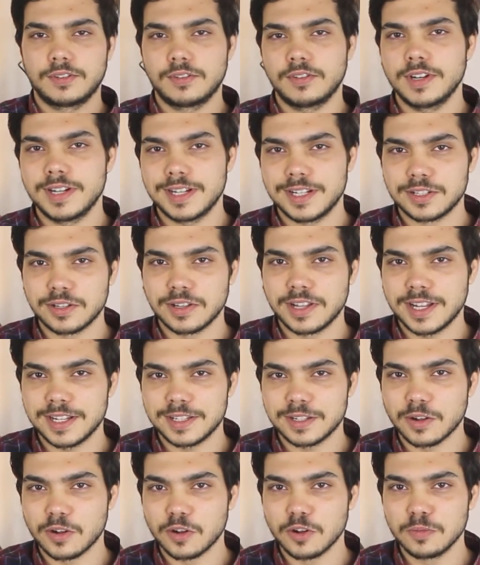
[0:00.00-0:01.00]
Great, so
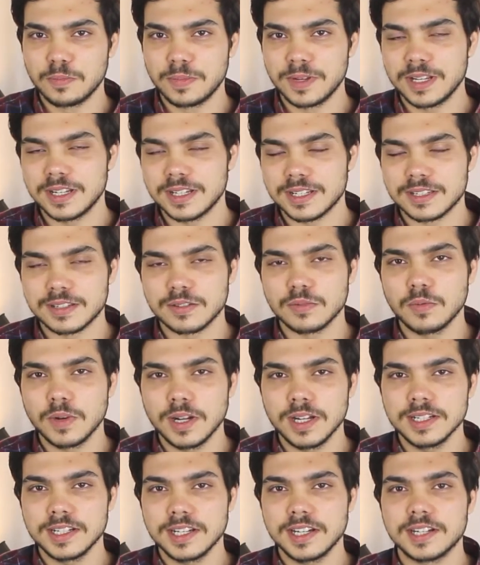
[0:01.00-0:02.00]
that's the whole piece.
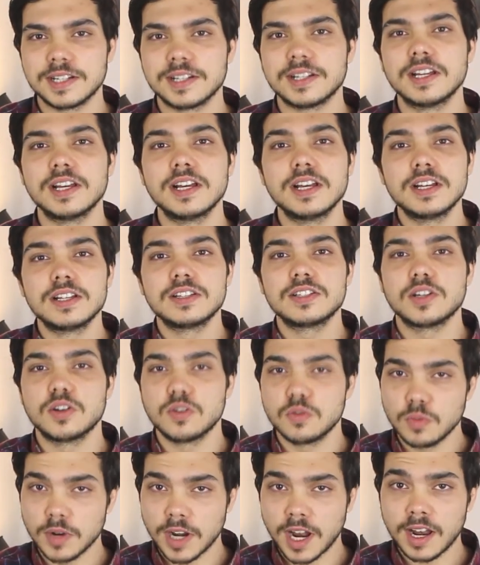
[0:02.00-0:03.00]
Well done.
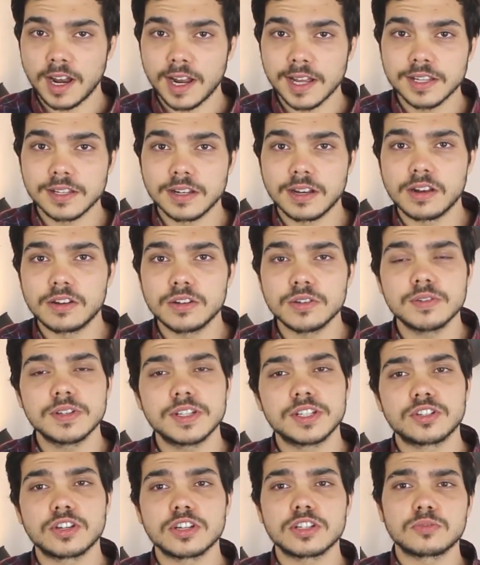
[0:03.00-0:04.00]
So what I'd like you to do
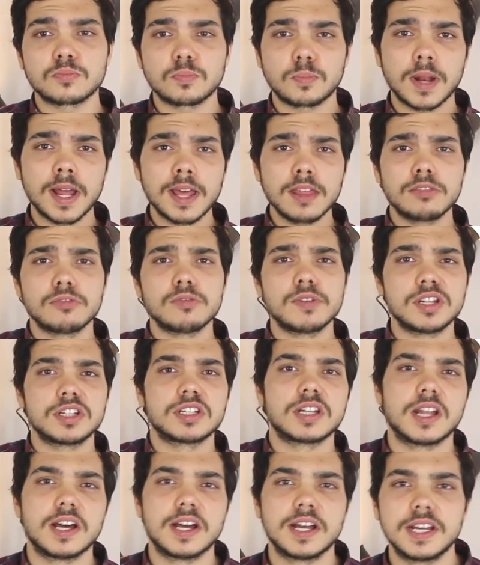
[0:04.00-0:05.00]
is just play through
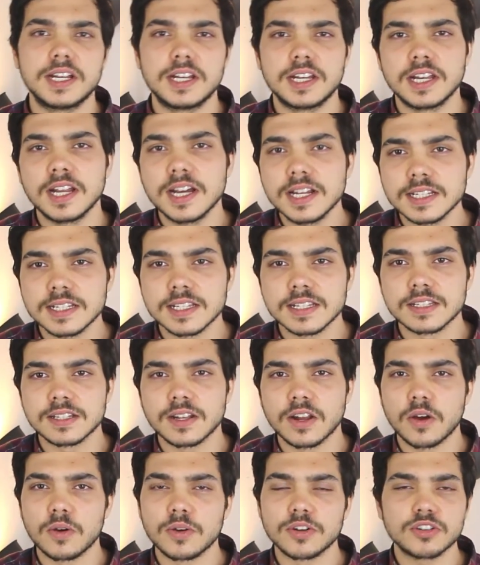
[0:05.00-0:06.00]
each line nice and
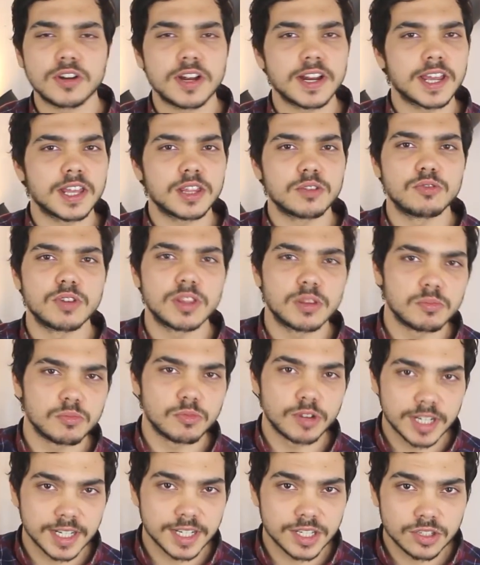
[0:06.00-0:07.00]
slow and try and get the rhythm
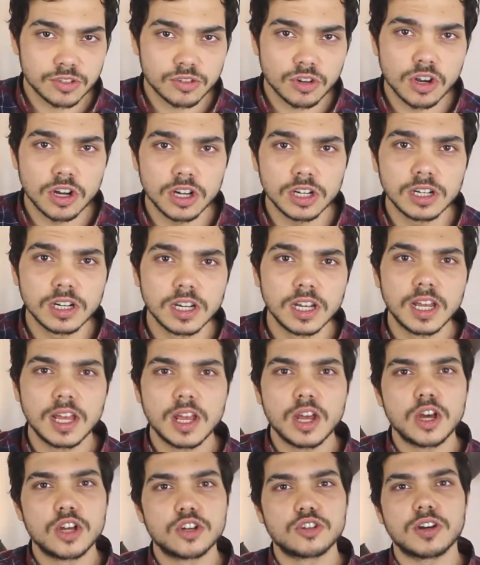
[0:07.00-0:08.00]
really strong.
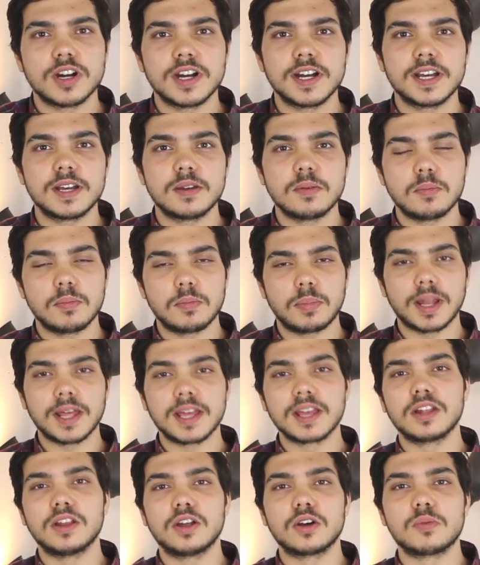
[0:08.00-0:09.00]
Try
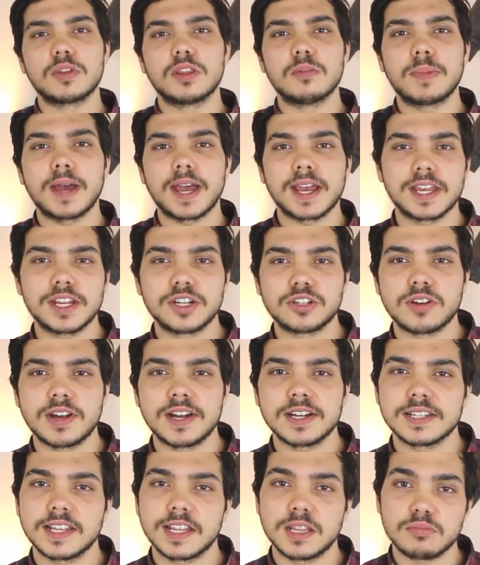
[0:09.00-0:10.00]
playing along with the backing
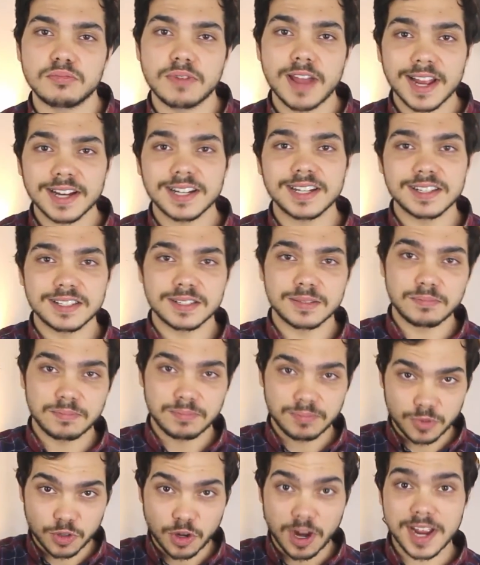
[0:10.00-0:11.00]
tracks and the practice
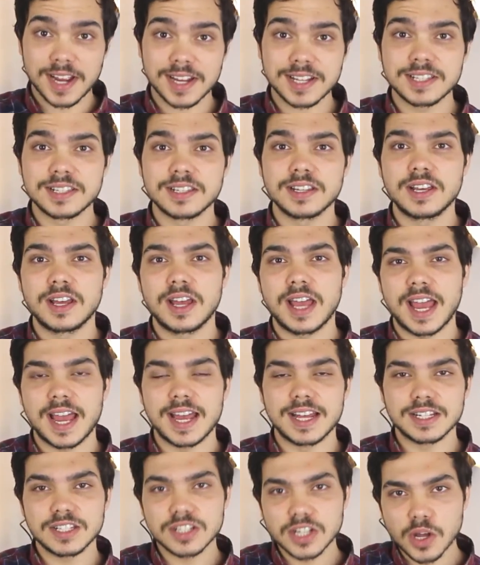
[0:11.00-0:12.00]
tracks
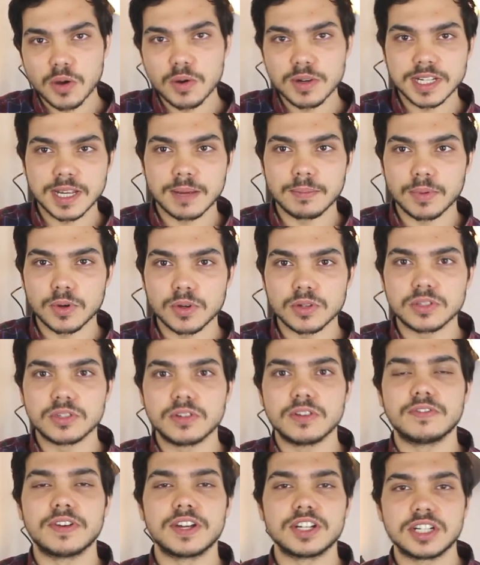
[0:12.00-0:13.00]
at slower tempos
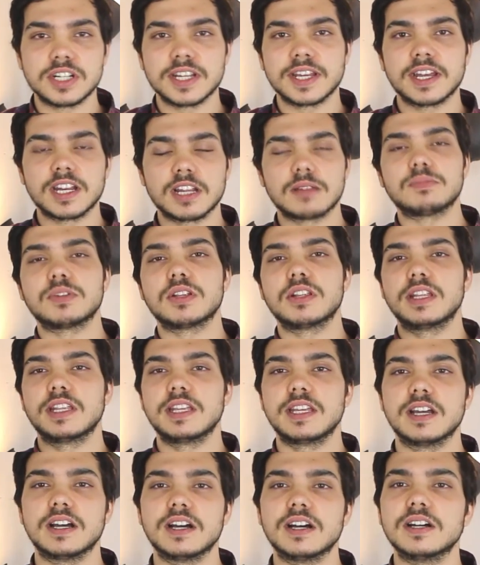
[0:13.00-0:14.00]
to eventually get up to
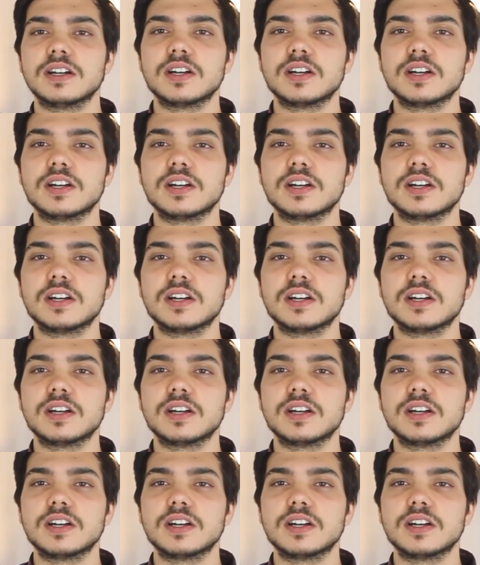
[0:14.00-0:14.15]
the